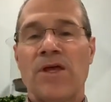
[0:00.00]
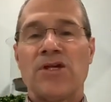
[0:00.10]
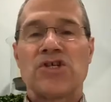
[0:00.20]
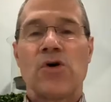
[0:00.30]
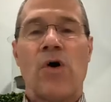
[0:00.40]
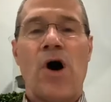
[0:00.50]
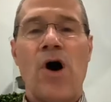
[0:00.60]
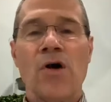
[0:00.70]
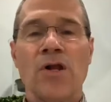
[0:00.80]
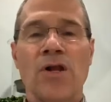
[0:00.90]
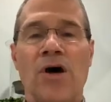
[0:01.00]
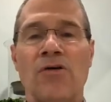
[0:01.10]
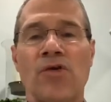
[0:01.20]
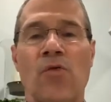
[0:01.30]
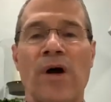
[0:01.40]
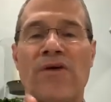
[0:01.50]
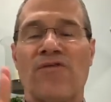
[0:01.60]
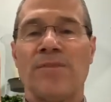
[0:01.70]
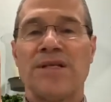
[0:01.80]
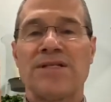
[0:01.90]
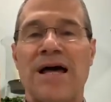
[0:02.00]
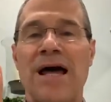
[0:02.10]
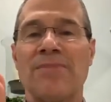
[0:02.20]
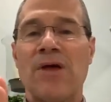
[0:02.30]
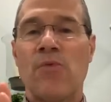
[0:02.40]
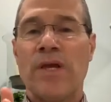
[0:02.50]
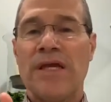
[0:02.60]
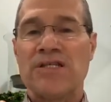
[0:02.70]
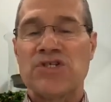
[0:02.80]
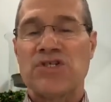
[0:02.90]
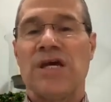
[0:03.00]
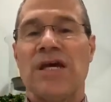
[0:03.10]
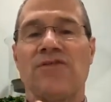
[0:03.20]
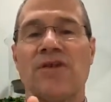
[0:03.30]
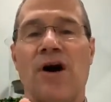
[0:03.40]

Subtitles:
So all along the way, from the time that we get saved,